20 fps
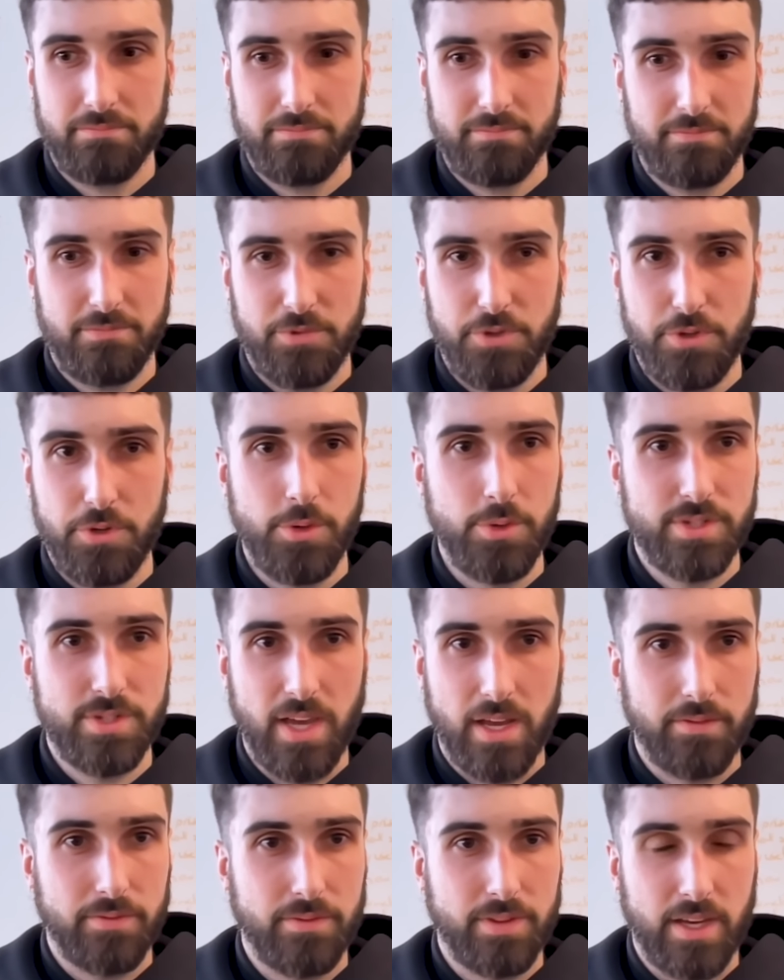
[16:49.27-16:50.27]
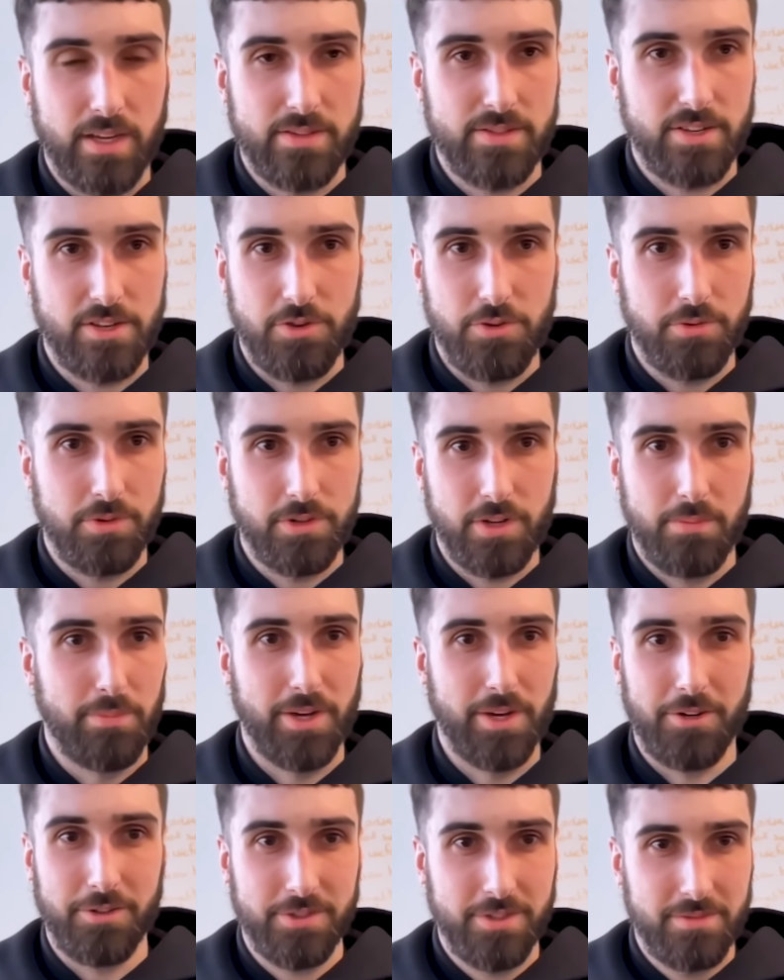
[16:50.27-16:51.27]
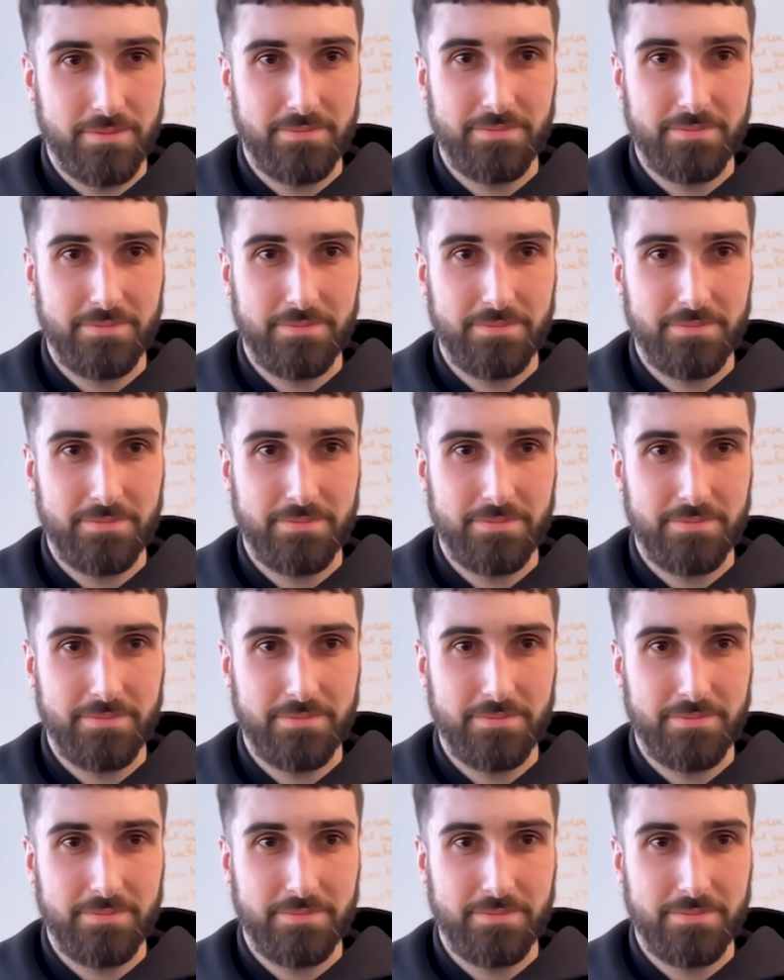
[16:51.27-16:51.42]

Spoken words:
new set of things that you could build.